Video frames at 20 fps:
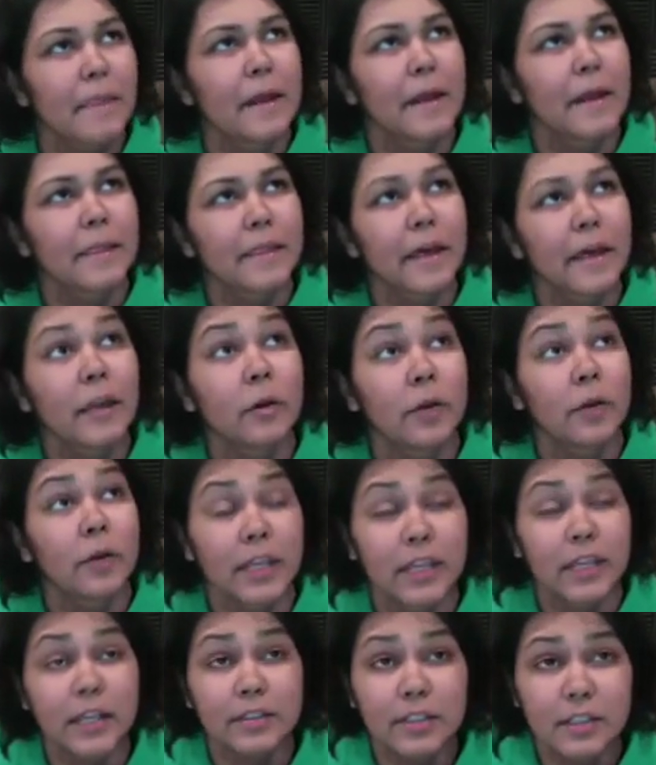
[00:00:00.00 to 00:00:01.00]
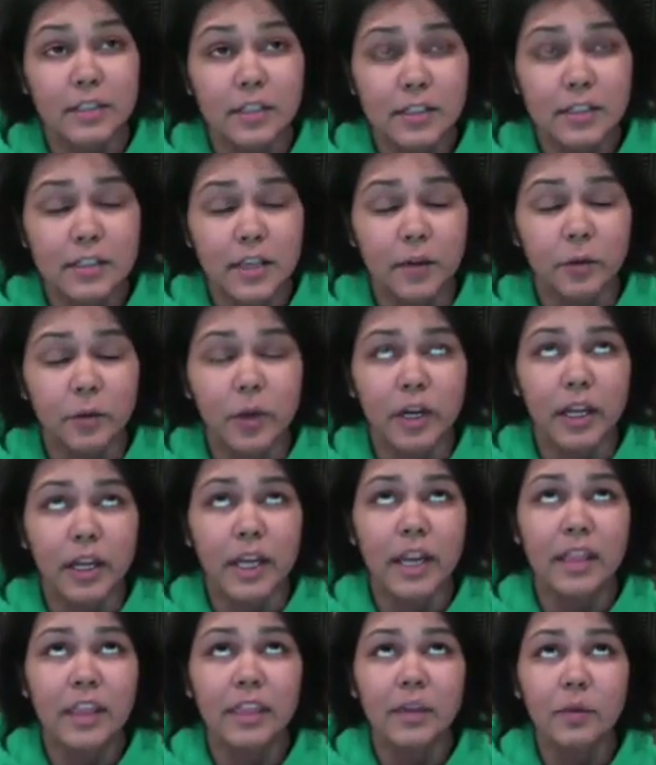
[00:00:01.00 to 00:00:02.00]
and i thought okay yes it does sound weird
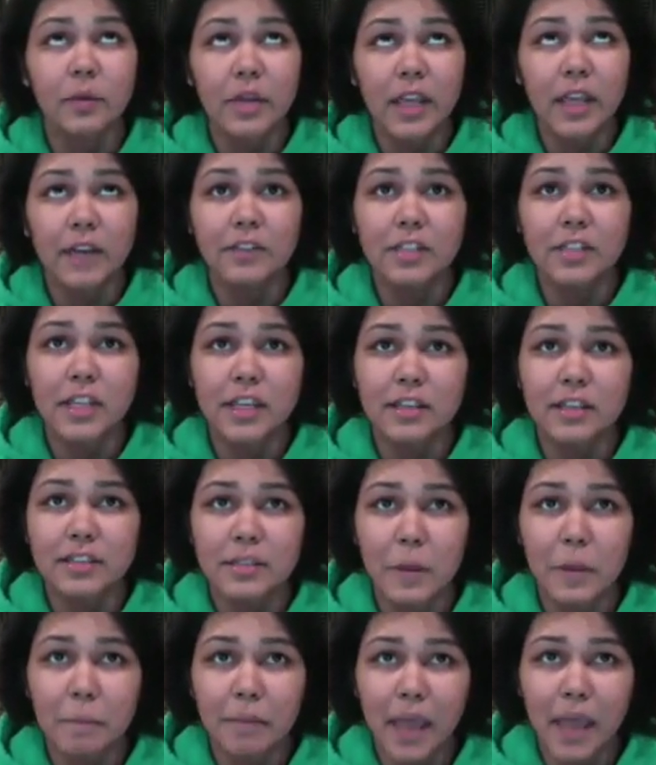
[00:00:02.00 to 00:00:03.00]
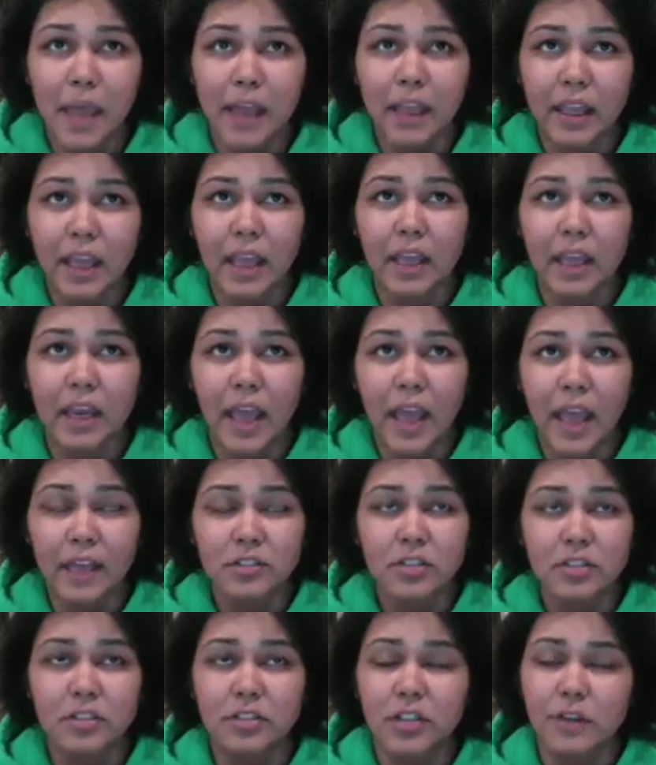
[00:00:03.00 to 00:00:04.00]
and i think we have to take a step back and
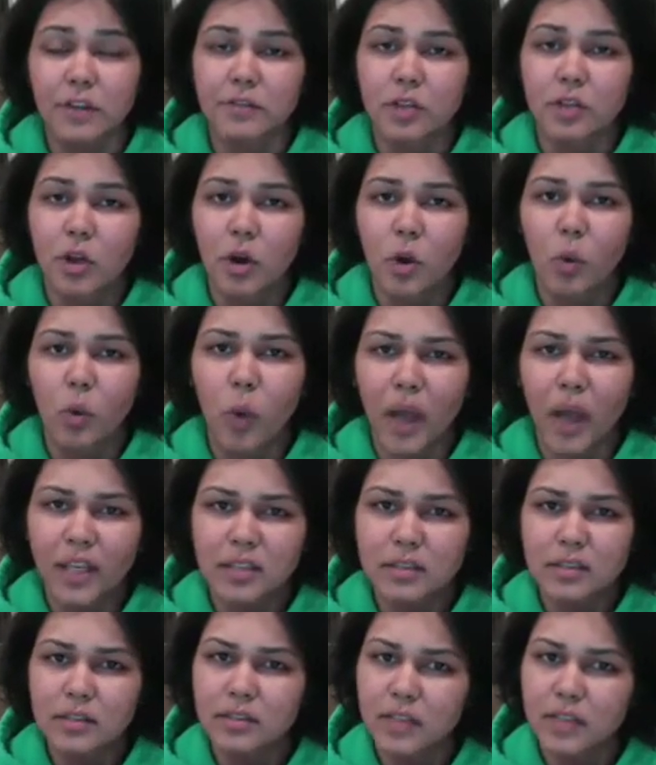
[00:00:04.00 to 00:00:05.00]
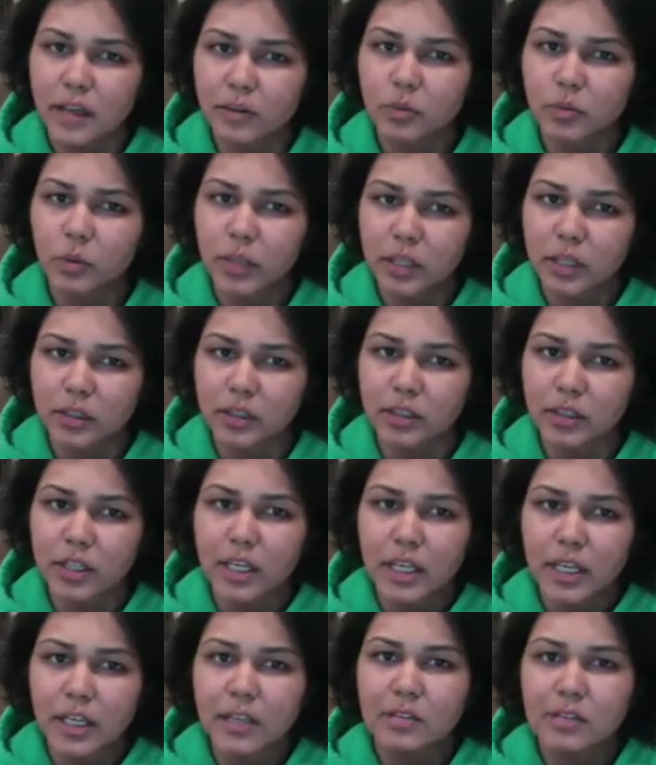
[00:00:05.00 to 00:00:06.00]
ask ourselves why does it sound weird
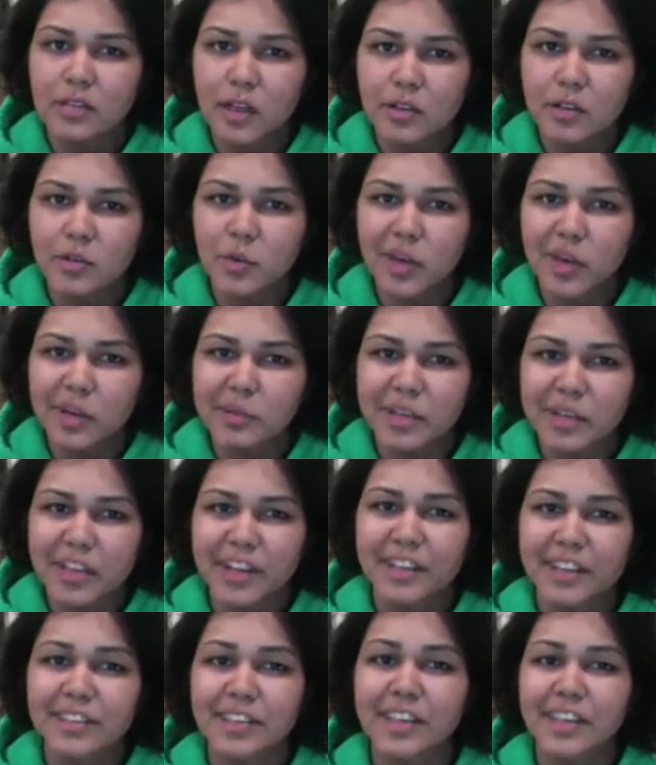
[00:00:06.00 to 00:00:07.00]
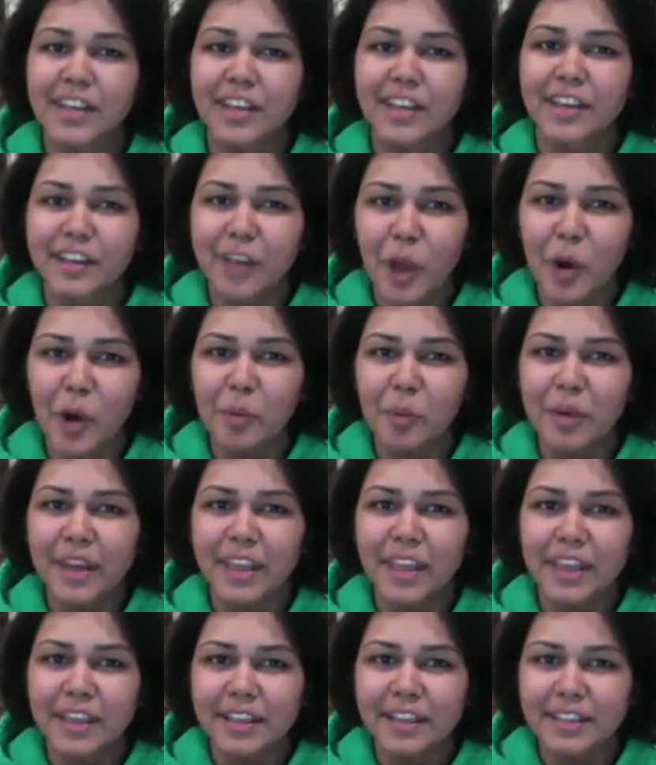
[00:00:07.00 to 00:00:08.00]
it sounds weird because
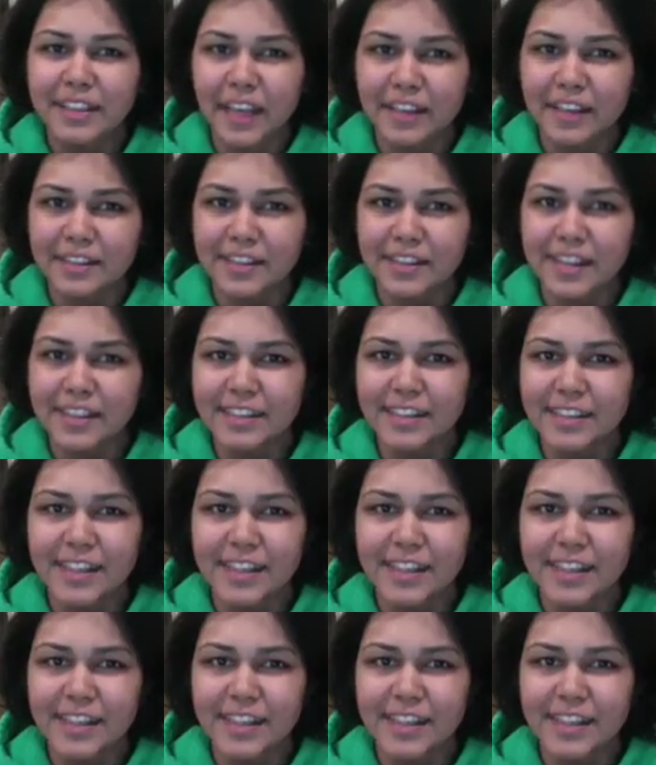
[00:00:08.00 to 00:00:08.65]
nobody does it